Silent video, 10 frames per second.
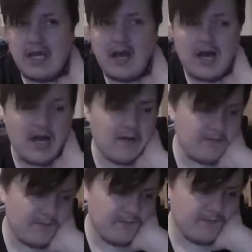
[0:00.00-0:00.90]

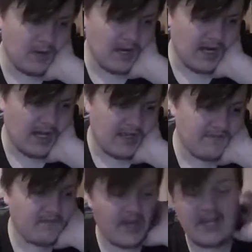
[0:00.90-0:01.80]
Um, I
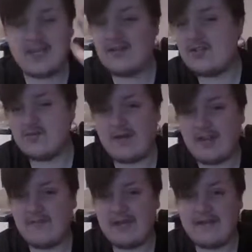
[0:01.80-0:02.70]
I could just
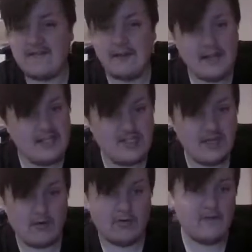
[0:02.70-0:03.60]
recommend legit
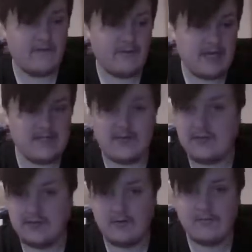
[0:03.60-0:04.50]
all of them, and I
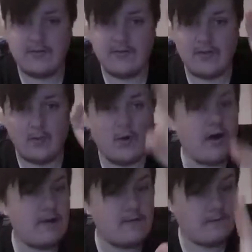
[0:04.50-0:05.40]
do, but the
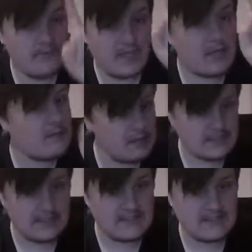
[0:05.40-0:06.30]
one that you
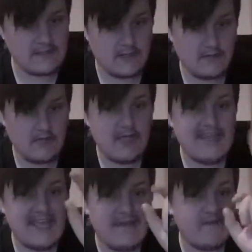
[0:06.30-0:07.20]
must listen to,
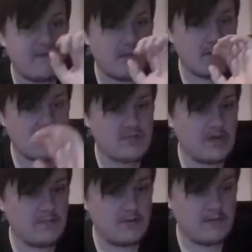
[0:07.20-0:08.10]
even if you're not a
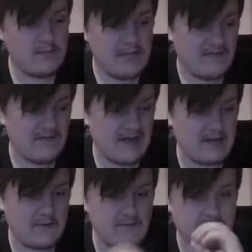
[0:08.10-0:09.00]
super big fan
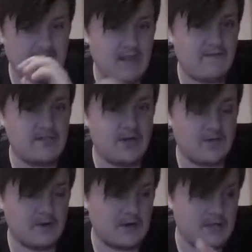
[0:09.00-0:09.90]
of such a heavy genre,